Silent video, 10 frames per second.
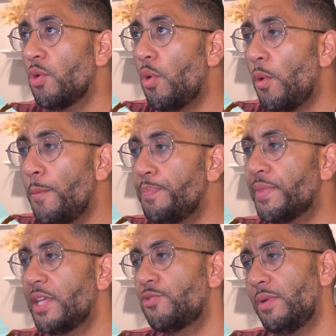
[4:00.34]
go home,
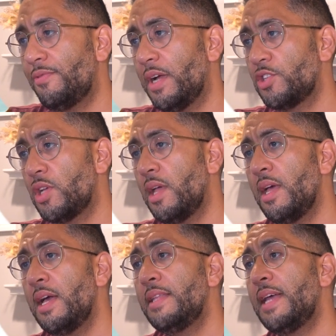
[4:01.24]
let's refresh.
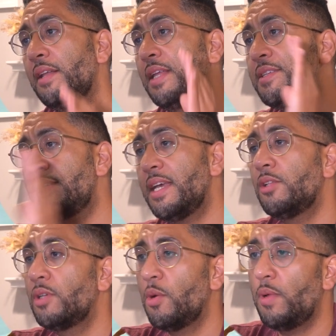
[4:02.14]
Now let's take a
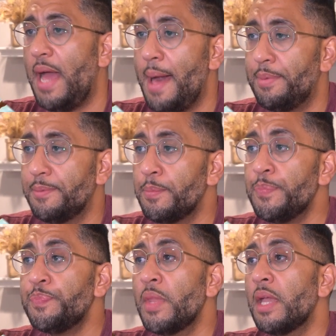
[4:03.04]
look at what happened.
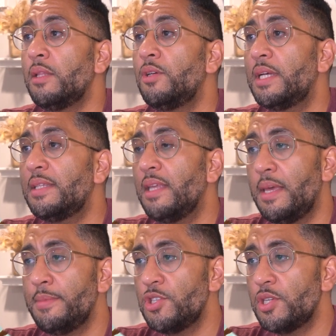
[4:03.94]
Look at the
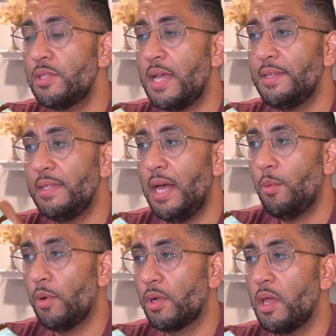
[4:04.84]
images and the
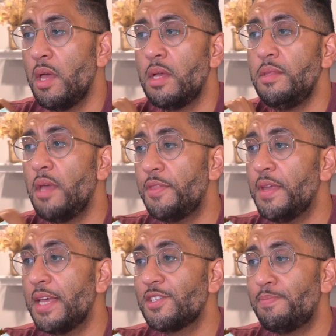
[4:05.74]
network.
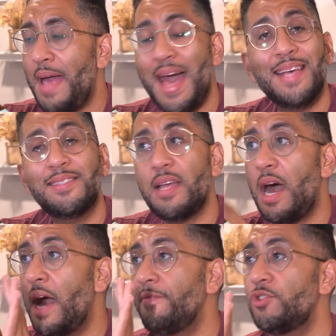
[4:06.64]
Nothing has passed.
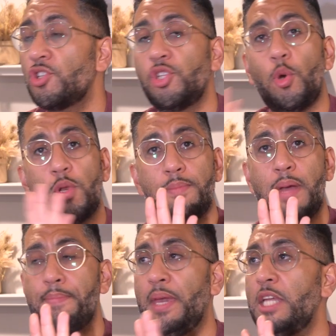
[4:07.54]
I've just loaded
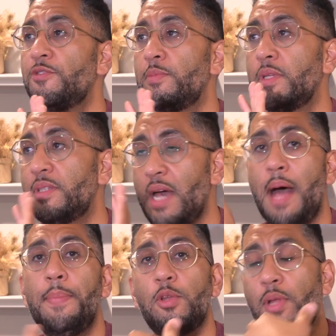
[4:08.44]
my page from the
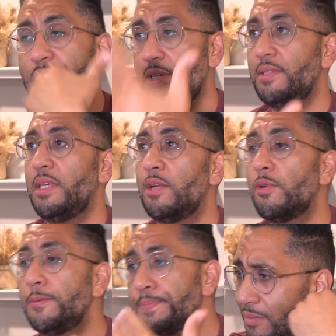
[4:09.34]
top and all I see is the
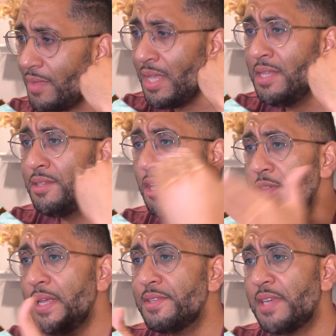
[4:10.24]
hero.
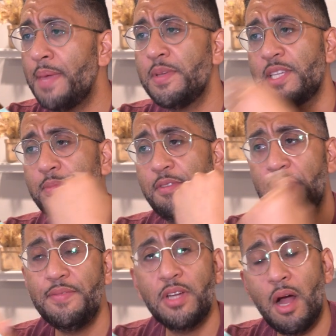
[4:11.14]
Nothing has came except the
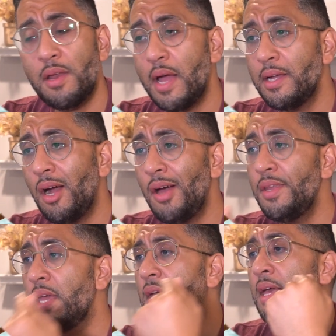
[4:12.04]
favicon icon